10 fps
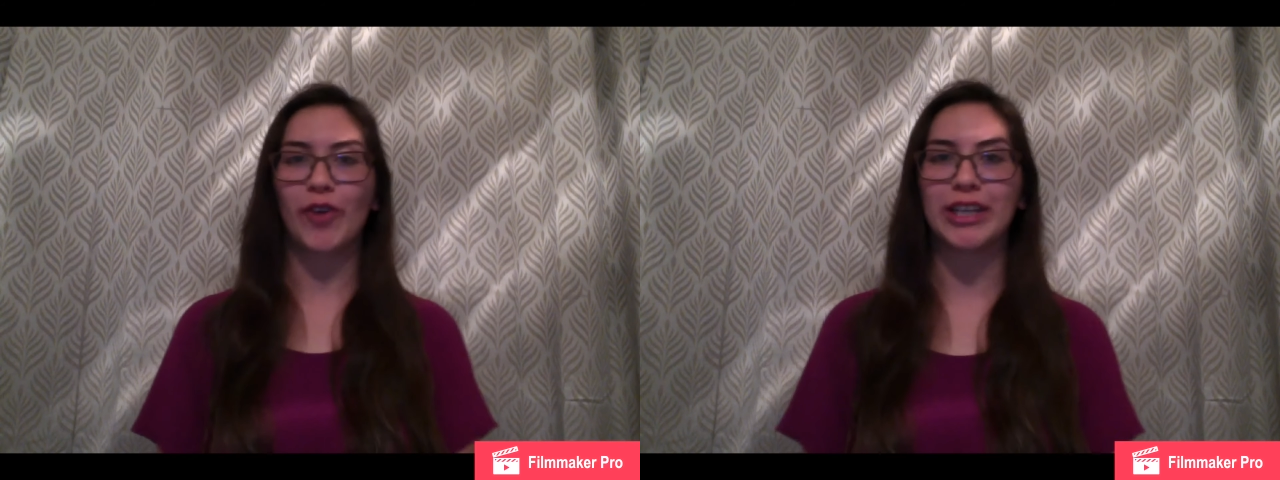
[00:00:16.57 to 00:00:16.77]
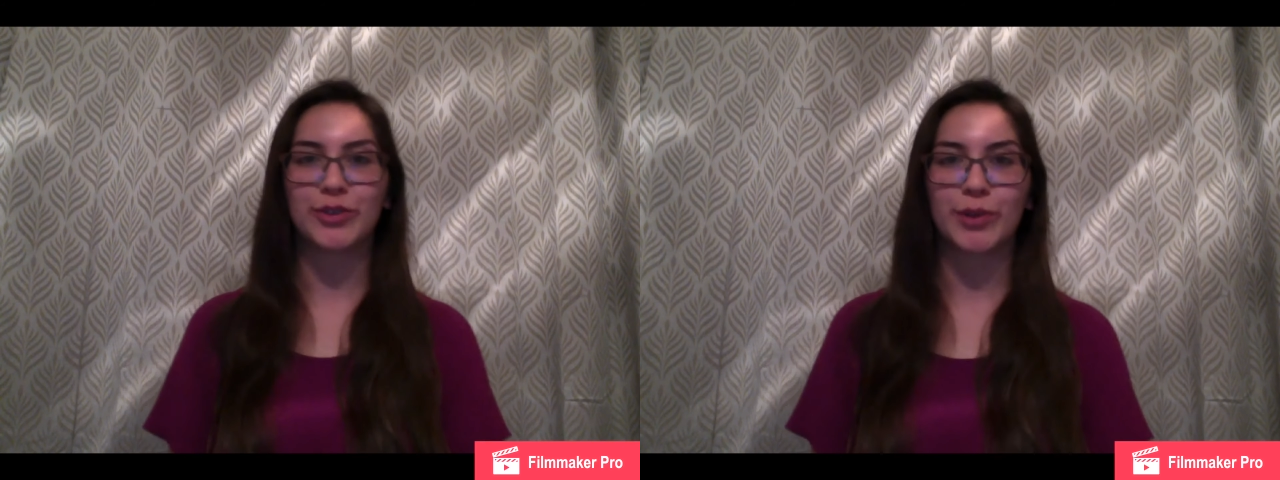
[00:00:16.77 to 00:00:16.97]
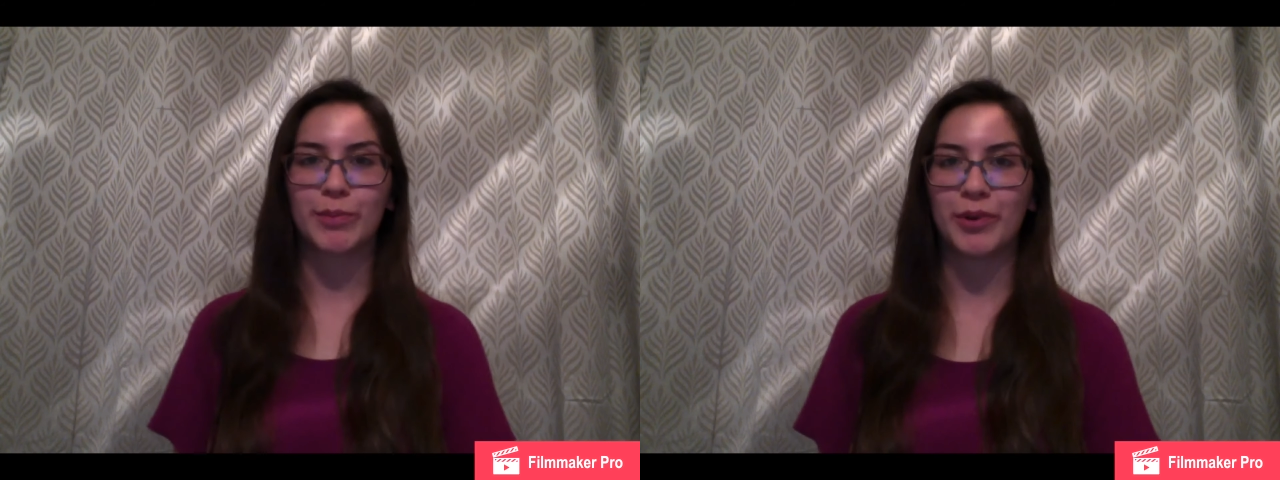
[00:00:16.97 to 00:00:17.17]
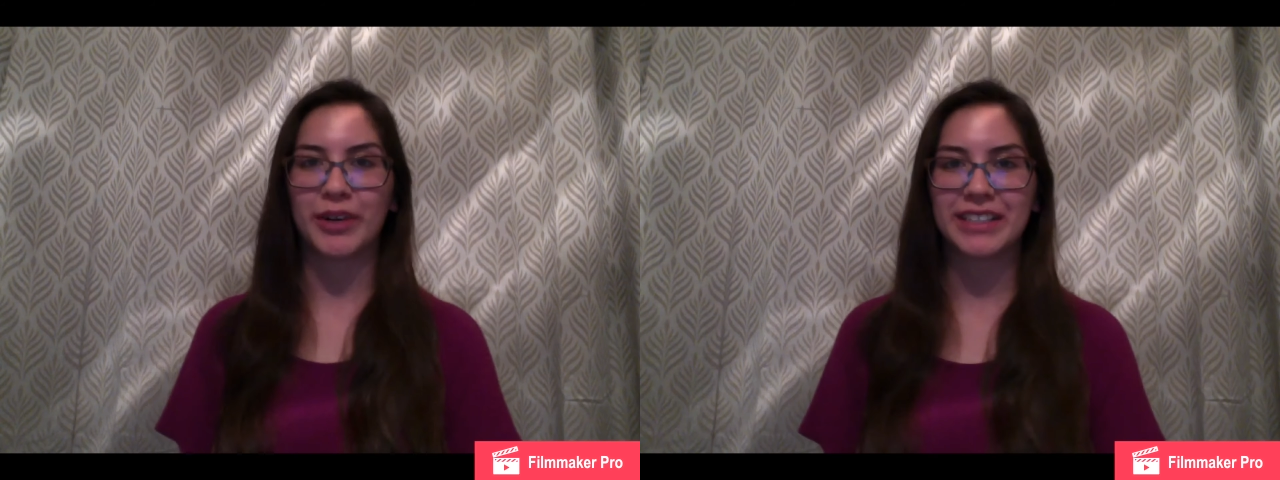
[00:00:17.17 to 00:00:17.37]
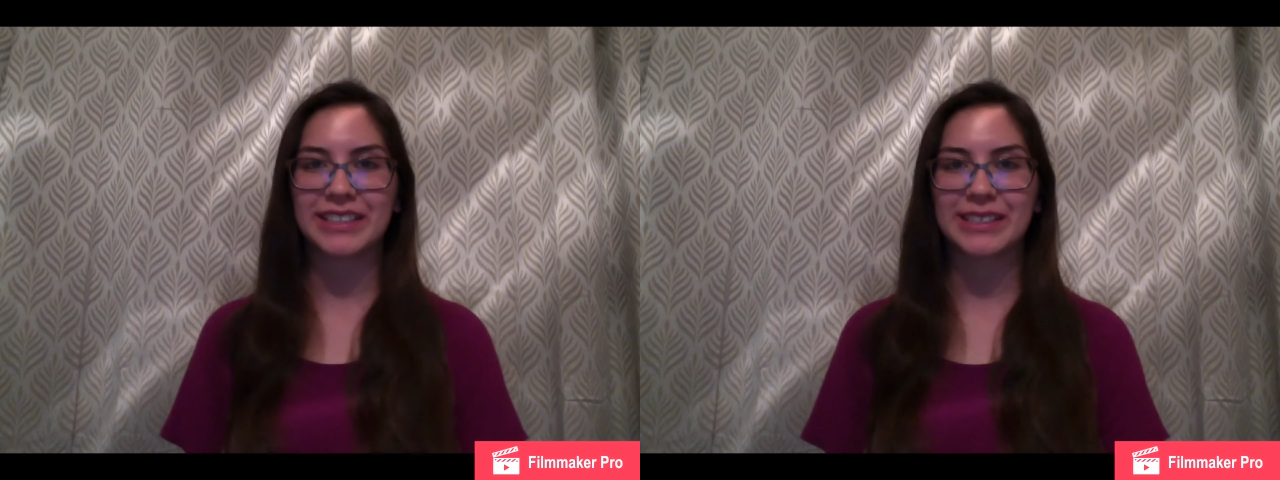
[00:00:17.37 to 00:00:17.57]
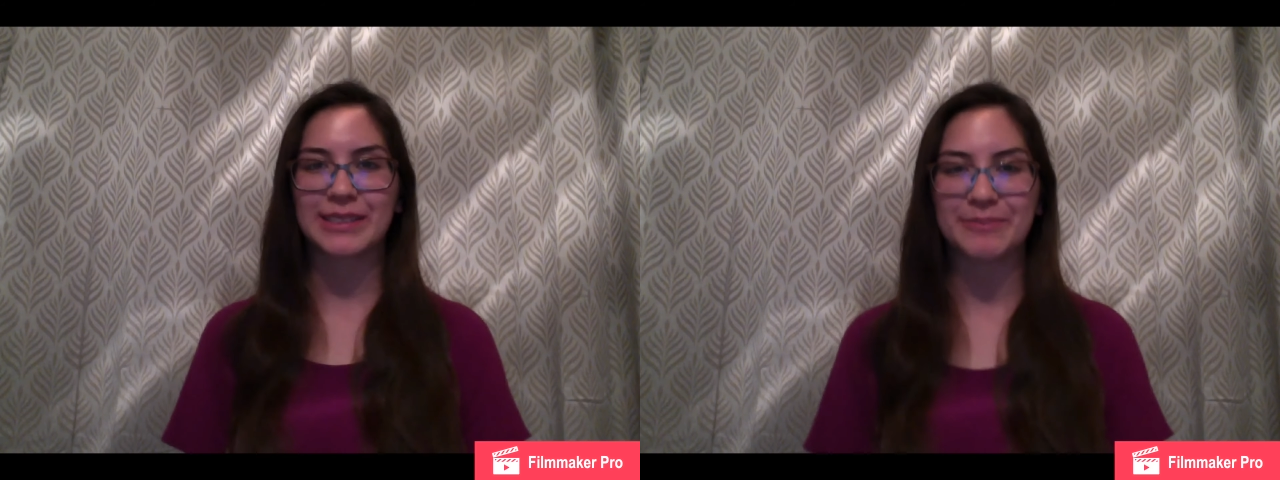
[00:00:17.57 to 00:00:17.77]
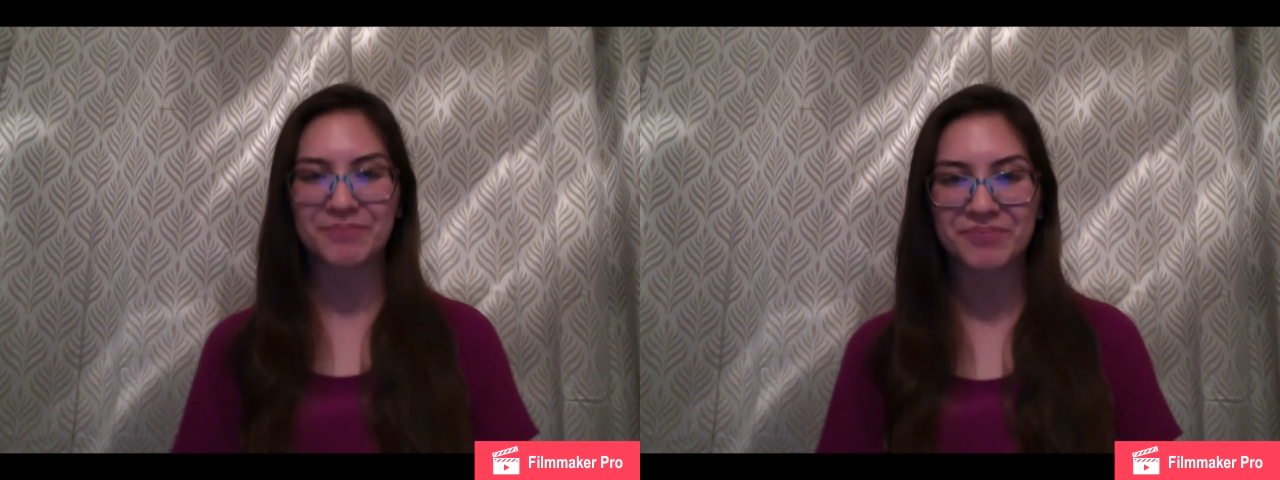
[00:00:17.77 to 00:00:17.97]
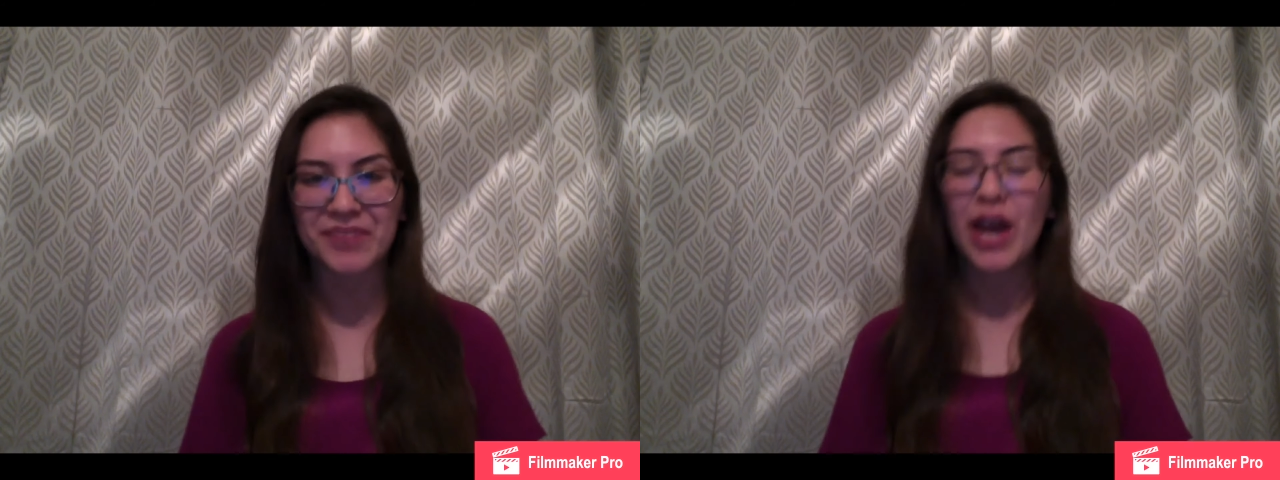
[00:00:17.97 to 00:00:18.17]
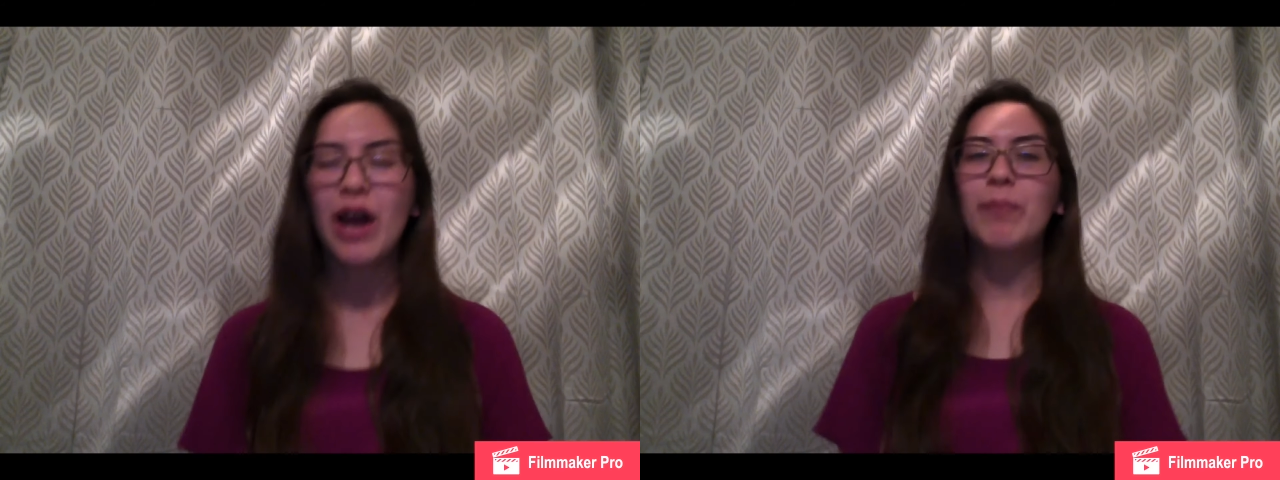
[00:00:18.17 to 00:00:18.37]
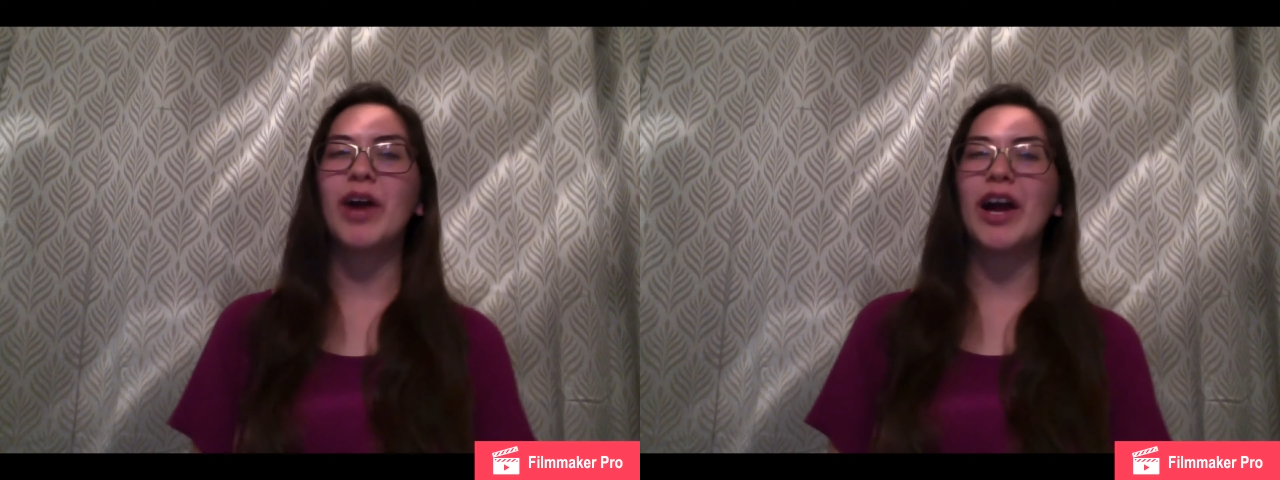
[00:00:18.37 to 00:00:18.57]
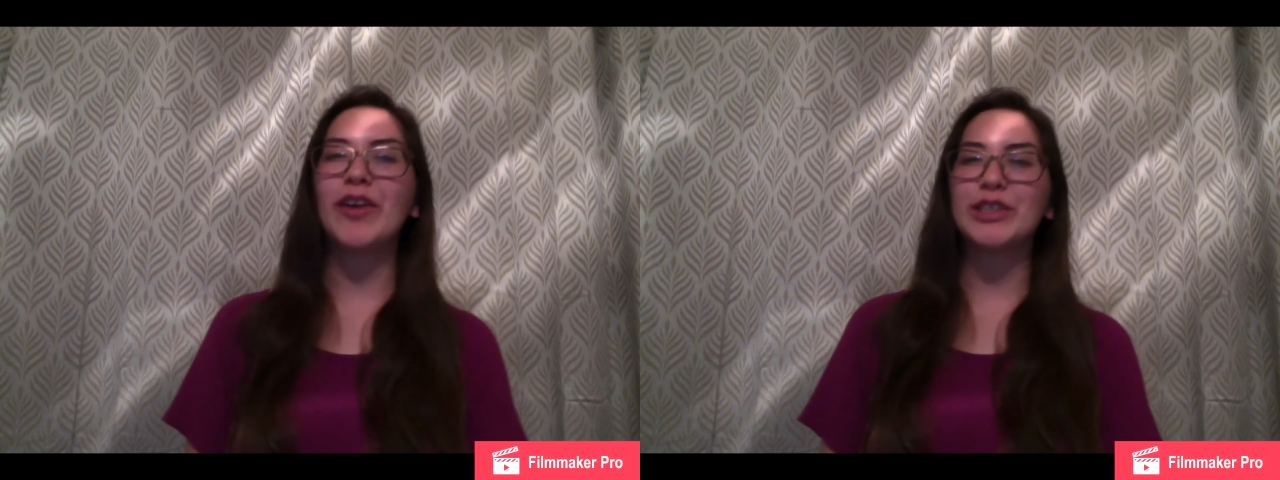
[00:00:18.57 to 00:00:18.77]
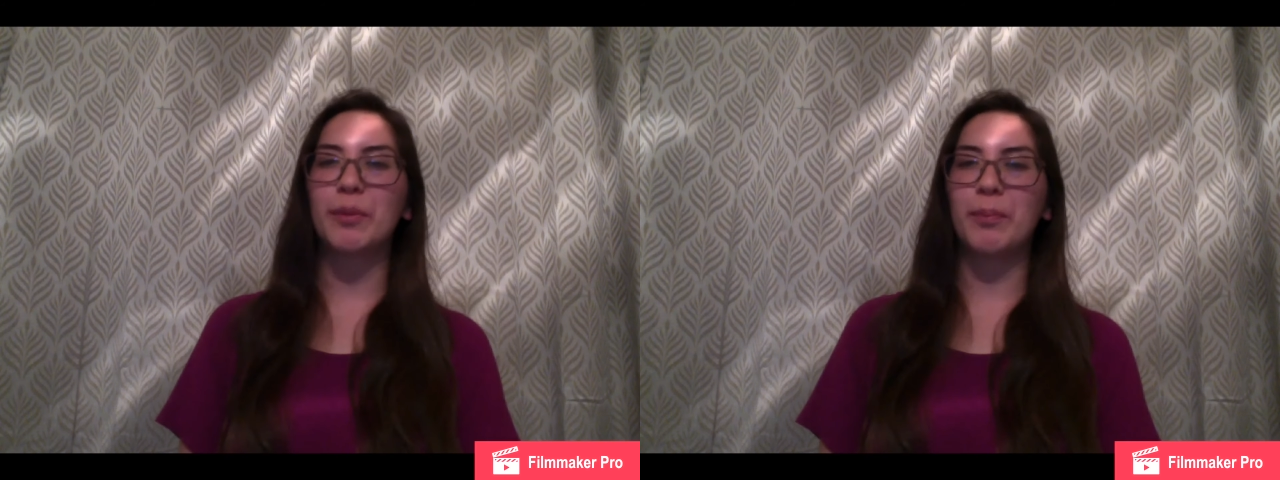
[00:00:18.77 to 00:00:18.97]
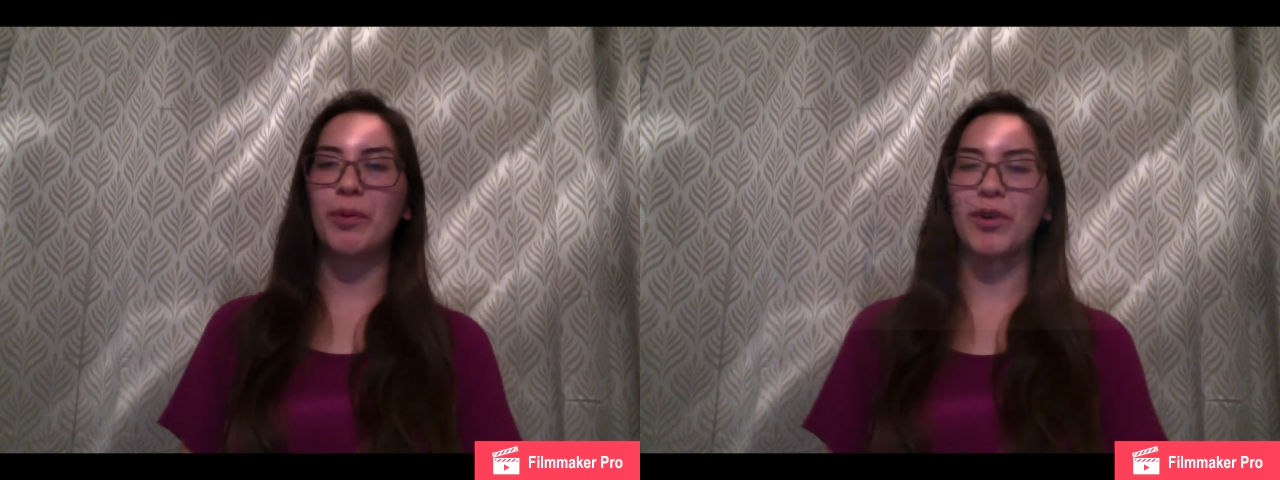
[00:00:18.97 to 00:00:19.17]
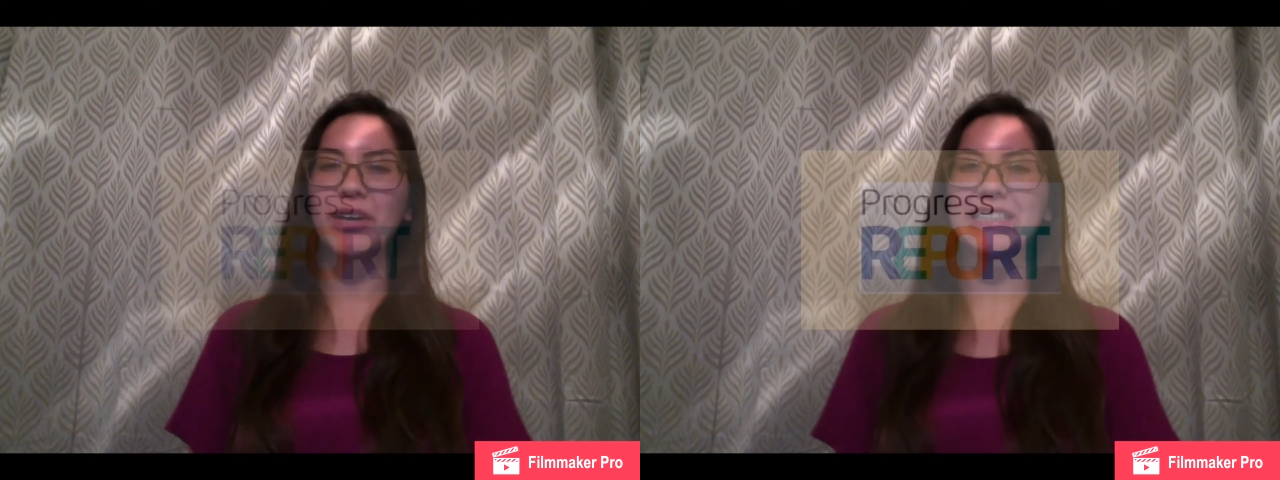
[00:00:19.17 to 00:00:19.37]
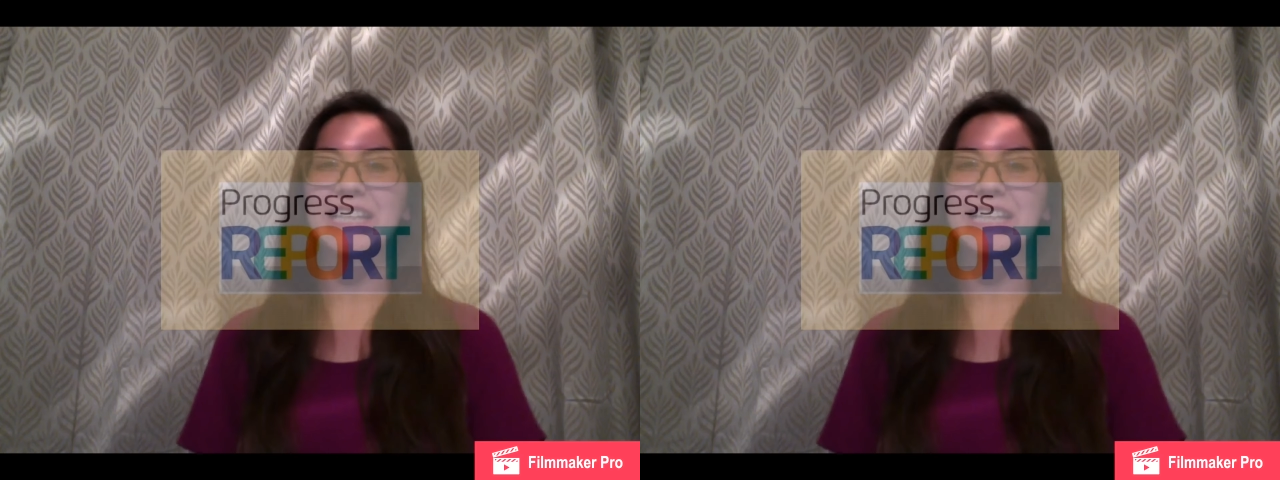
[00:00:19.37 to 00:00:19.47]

reports. Progress reports